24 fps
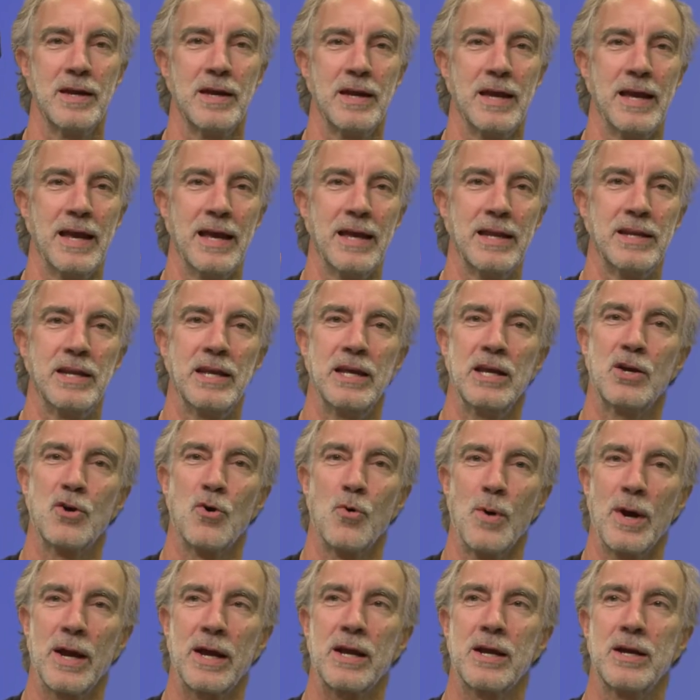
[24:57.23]
handy,
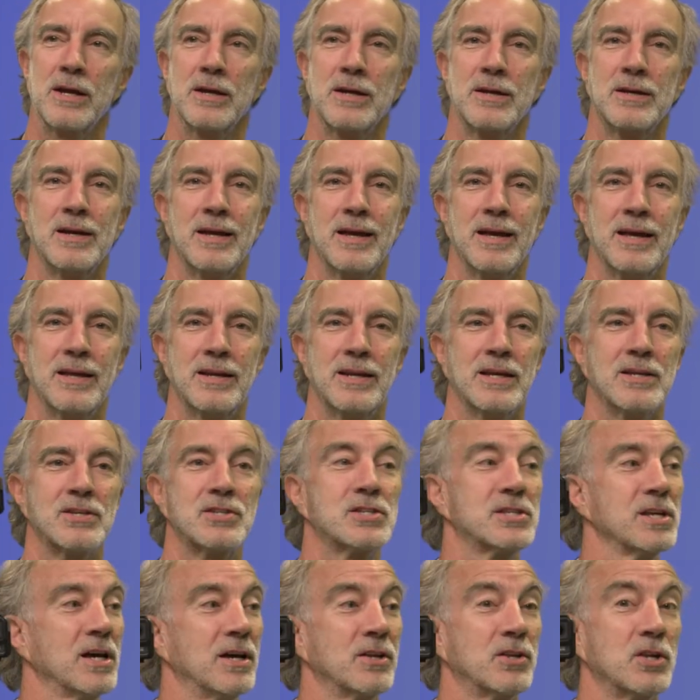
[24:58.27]
quick, and
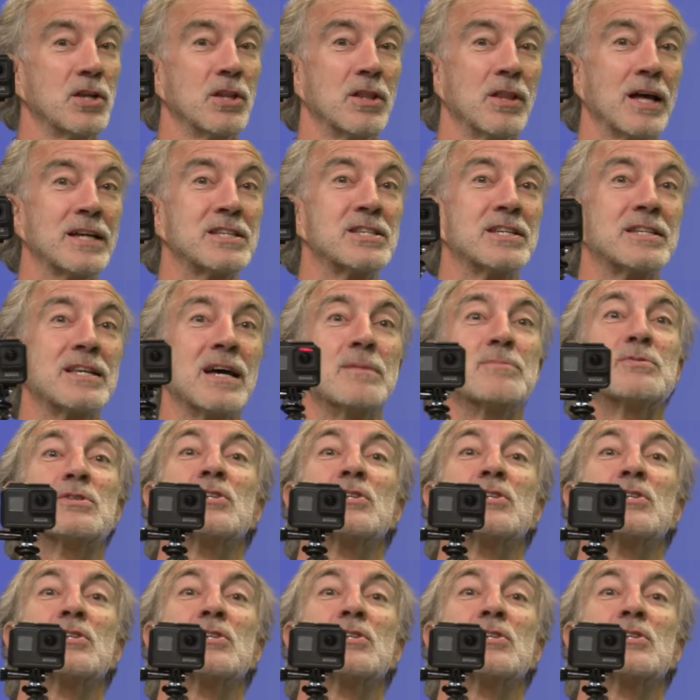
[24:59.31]
it's uh, lots of times